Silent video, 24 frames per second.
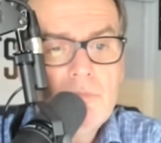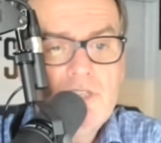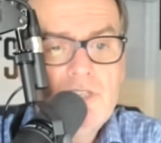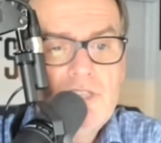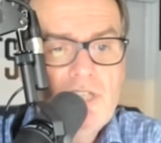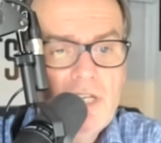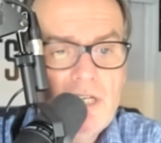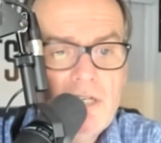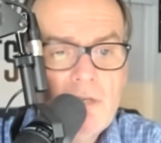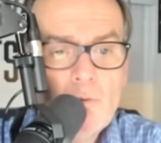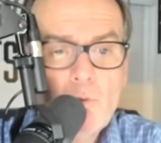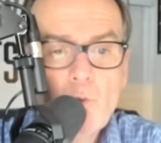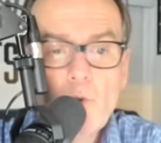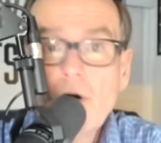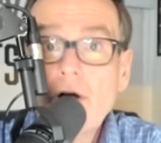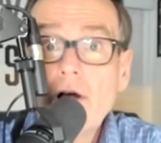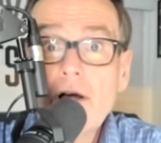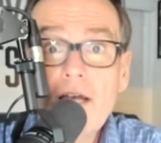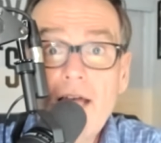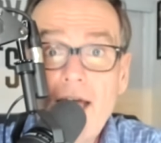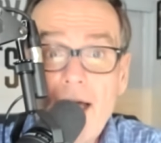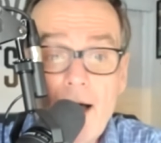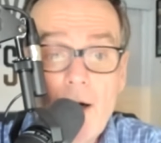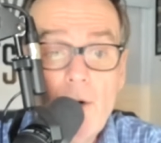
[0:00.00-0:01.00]
Didn't
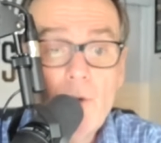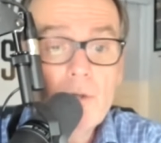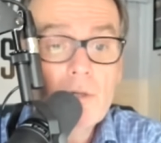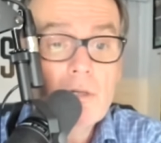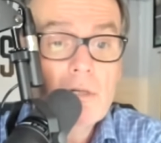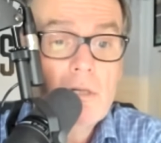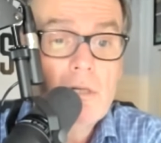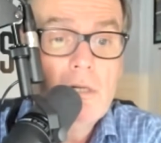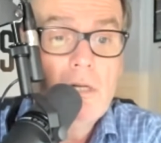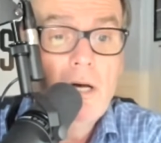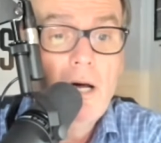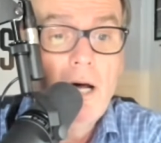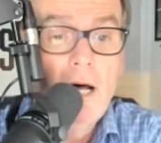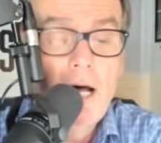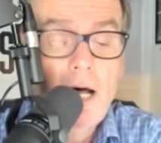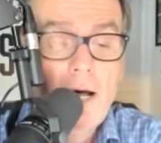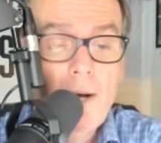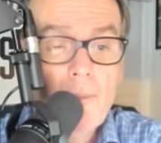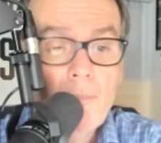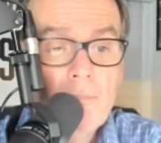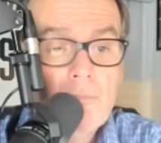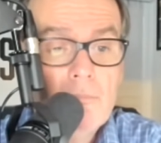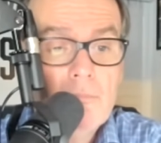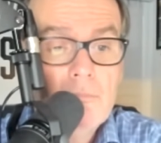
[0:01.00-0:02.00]
work out.
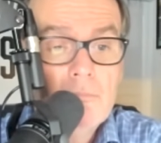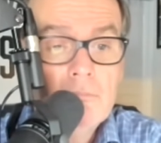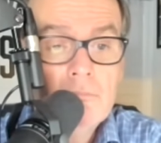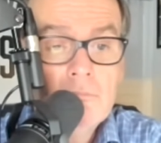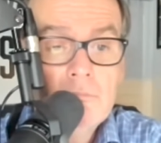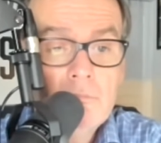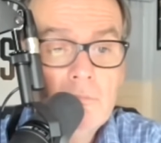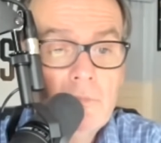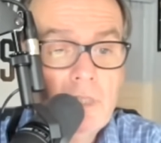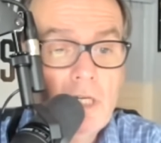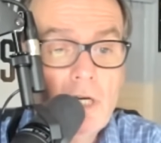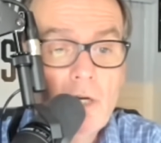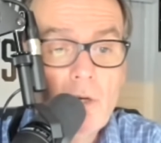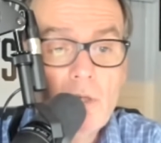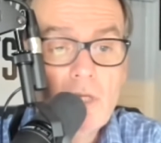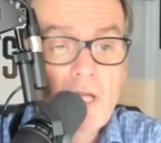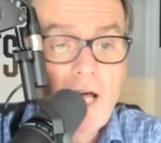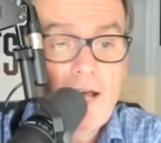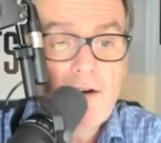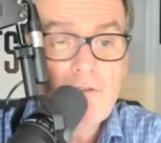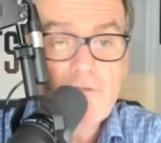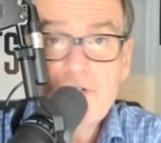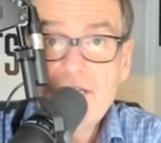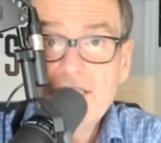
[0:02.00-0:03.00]
You know, a
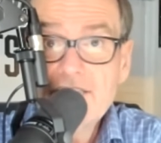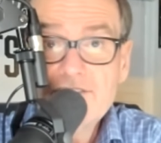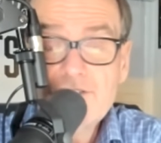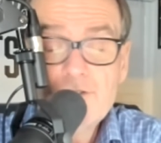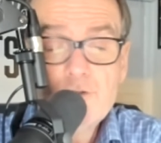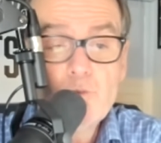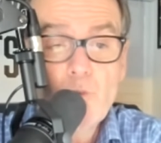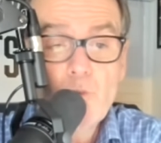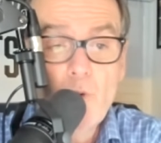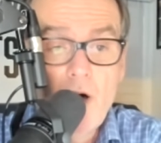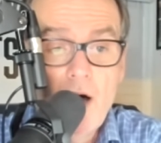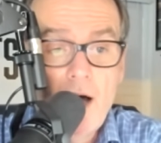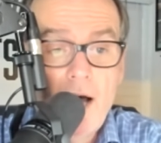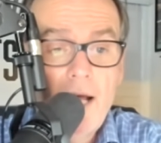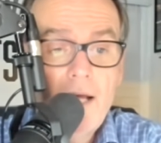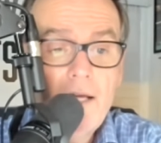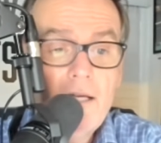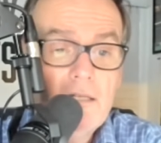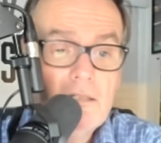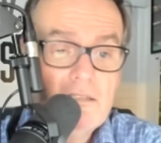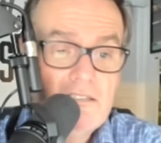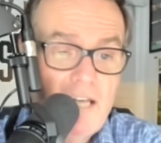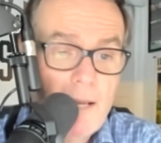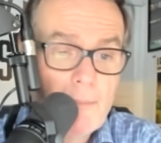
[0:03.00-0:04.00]
lot of reasons
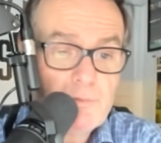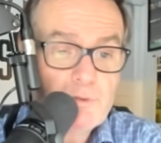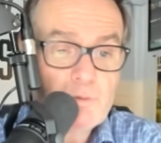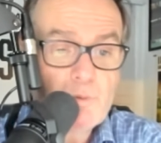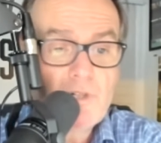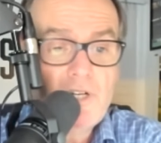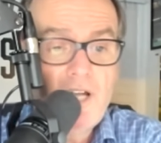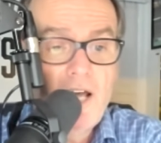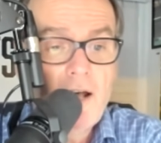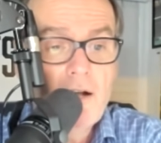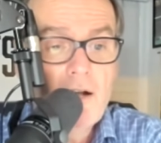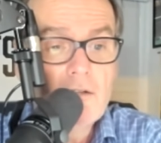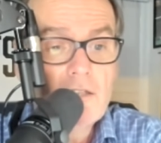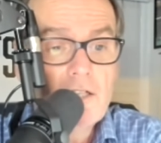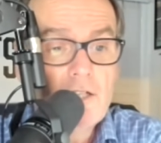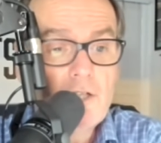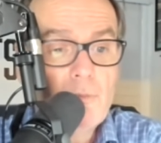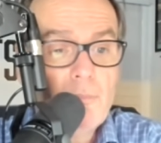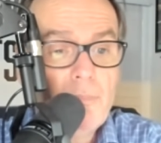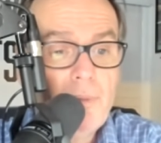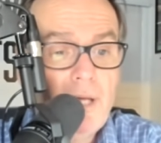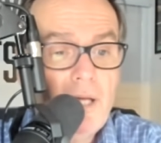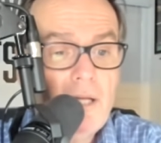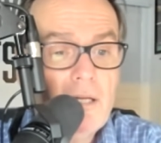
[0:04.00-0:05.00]
why. Temps were down a little
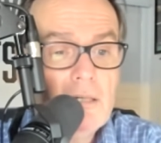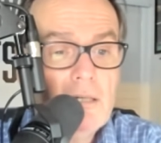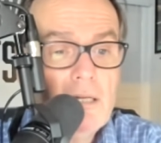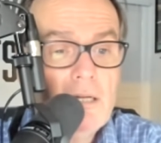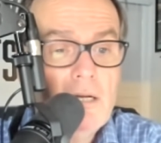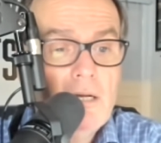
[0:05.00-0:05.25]
bit.